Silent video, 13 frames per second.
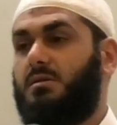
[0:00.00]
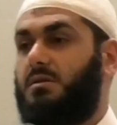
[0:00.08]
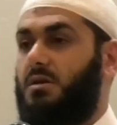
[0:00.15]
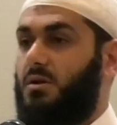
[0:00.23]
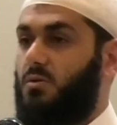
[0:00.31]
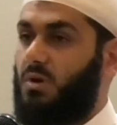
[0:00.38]

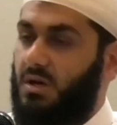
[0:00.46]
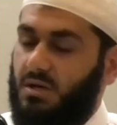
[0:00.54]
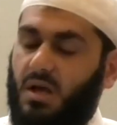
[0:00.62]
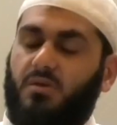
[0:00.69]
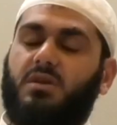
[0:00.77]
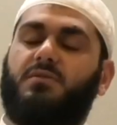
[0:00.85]
You know
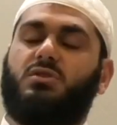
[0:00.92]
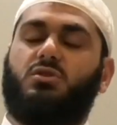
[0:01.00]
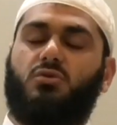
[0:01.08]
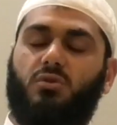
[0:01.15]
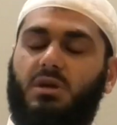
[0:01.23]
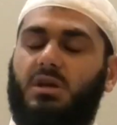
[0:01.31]
what, I'll give it
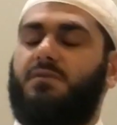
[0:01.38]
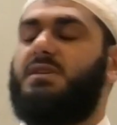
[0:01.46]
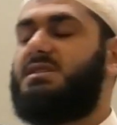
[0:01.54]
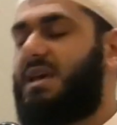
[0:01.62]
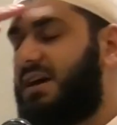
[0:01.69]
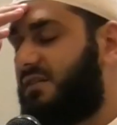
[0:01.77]
to you. If
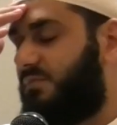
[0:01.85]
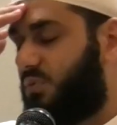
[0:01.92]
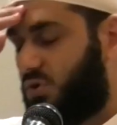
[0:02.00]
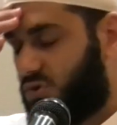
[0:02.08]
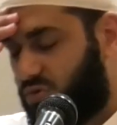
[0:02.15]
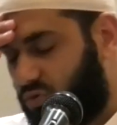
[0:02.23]
it's out of
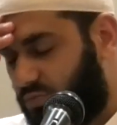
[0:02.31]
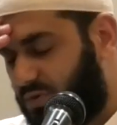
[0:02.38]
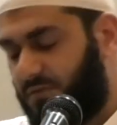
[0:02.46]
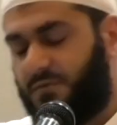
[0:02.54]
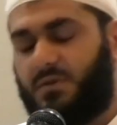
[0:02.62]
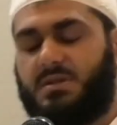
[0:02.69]
personal
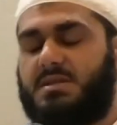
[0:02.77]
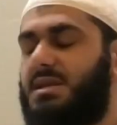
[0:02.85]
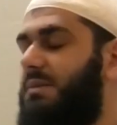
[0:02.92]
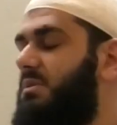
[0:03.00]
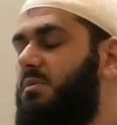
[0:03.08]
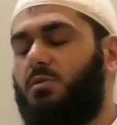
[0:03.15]
preference,
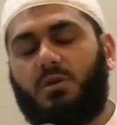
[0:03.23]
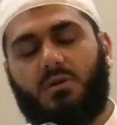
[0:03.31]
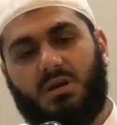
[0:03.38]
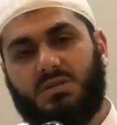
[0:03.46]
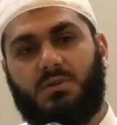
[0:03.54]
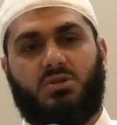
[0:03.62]
Habibi,
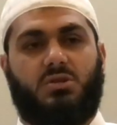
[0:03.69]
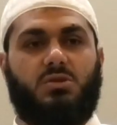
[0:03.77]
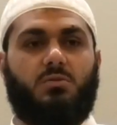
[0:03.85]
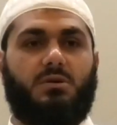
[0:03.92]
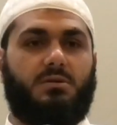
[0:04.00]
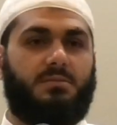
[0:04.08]
wear it as much as
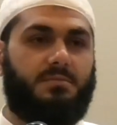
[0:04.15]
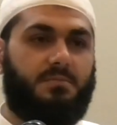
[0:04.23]
you want.